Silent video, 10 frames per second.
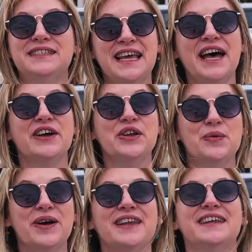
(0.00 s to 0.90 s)
tell
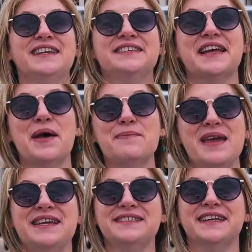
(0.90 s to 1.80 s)
you what, it is
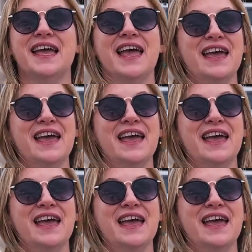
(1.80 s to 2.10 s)
amazing.